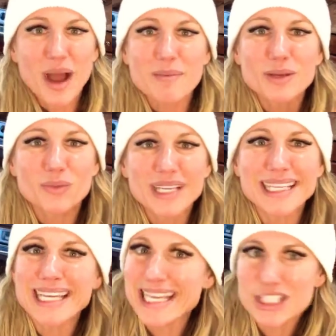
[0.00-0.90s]

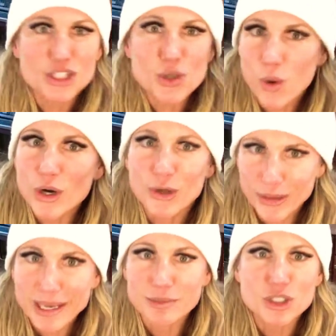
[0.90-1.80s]
Really, it's your
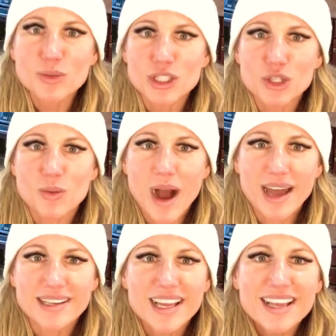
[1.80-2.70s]
cream. Do what you want.